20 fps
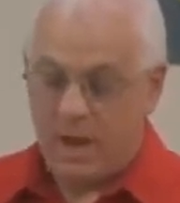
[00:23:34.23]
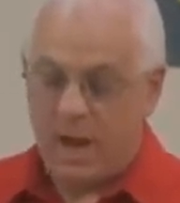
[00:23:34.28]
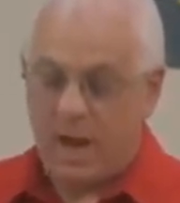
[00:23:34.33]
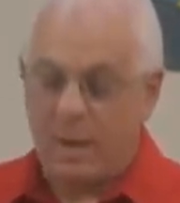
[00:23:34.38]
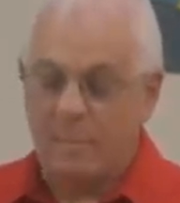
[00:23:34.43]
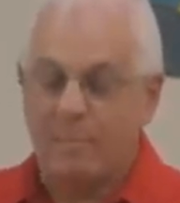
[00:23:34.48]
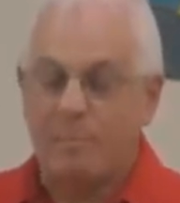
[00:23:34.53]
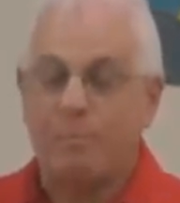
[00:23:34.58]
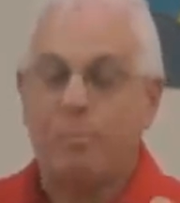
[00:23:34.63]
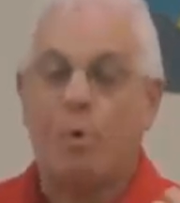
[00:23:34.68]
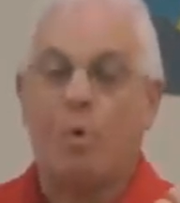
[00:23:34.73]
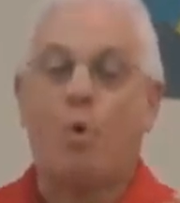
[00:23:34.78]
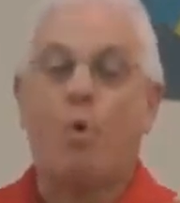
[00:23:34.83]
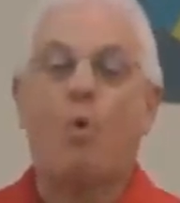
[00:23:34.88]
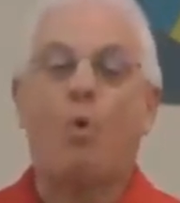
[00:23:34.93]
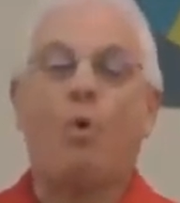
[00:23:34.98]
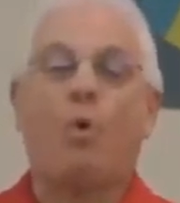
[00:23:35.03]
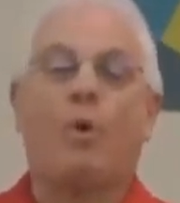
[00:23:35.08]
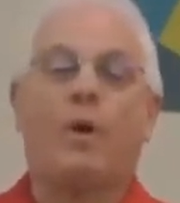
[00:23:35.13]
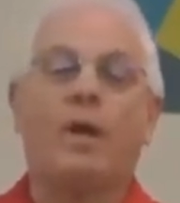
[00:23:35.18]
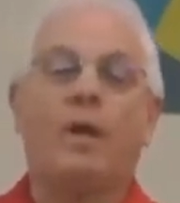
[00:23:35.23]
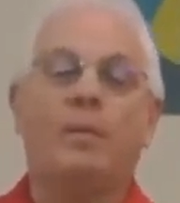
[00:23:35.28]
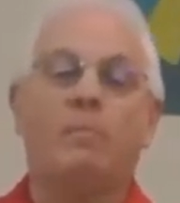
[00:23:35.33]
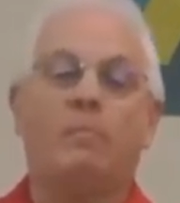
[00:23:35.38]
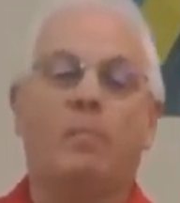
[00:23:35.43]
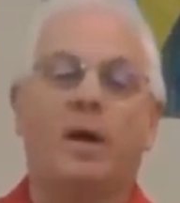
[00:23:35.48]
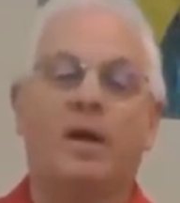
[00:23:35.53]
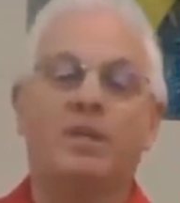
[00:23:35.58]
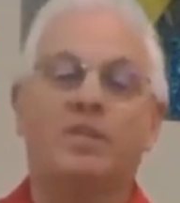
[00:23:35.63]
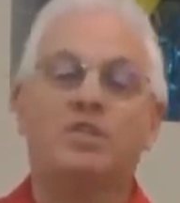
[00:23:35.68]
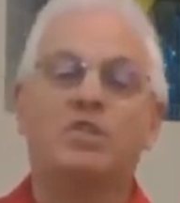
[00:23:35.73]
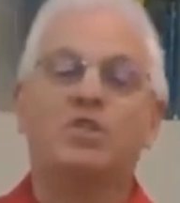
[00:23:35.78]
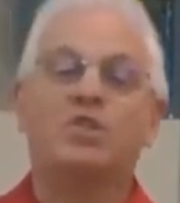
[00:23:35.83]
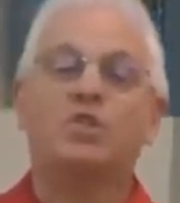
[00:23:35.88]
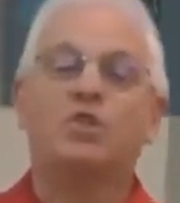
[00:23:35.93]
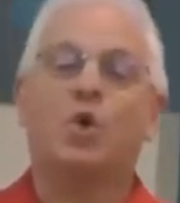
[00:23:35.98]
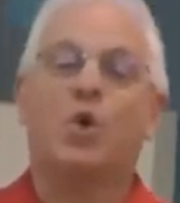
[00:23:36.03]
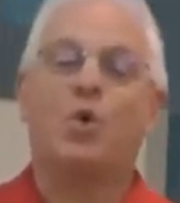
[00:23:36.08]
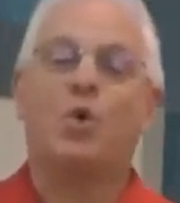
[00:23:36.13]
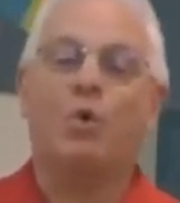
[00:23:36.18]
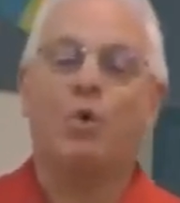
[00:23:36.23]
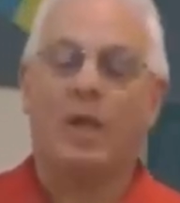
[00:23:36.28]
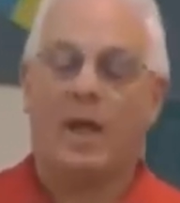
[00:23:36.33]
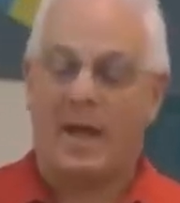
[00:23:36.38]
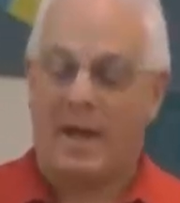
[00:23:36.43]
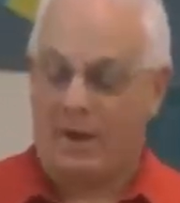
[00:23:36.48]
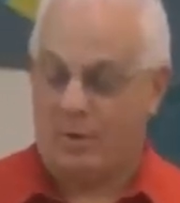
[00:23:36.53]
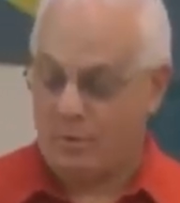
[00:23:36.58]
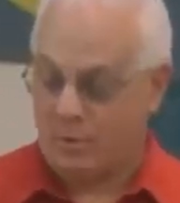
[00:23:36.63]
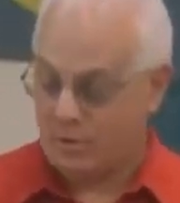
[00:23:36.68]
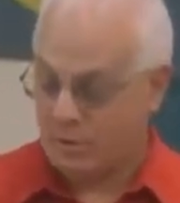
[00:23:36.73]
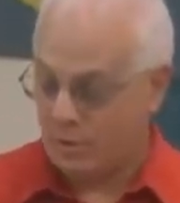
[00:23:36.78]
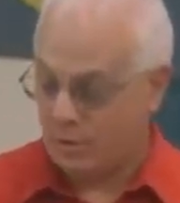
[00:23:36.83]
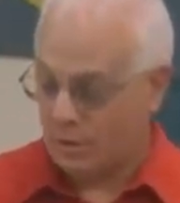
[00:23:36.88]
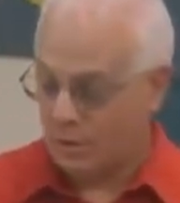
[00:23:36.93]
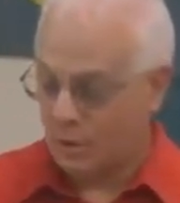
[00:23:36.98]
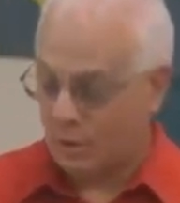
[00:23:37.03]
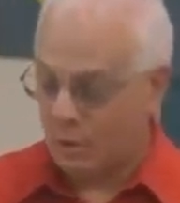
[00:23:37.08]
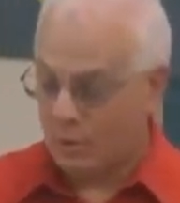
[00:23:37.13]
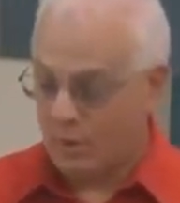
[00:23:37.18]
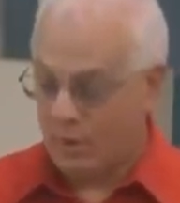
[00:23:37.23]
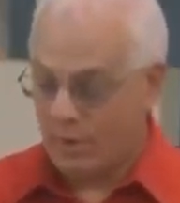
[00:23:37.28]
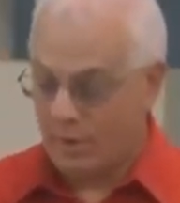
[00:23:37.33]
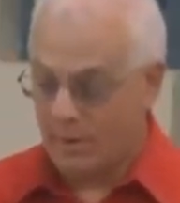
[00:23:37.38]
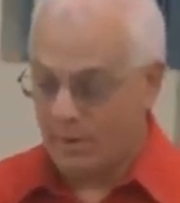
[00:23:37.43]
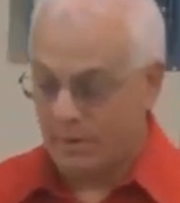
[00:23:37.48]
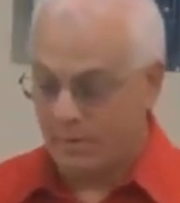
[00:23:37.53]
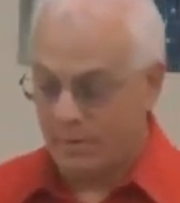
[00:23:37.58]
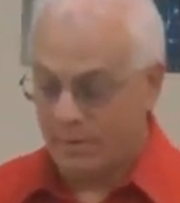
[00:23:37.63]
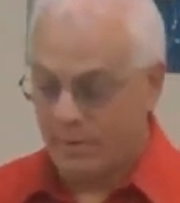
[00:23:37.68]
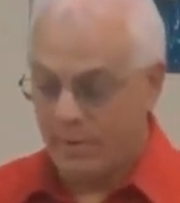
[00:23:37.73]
I'm pouring my soul out to the Lord.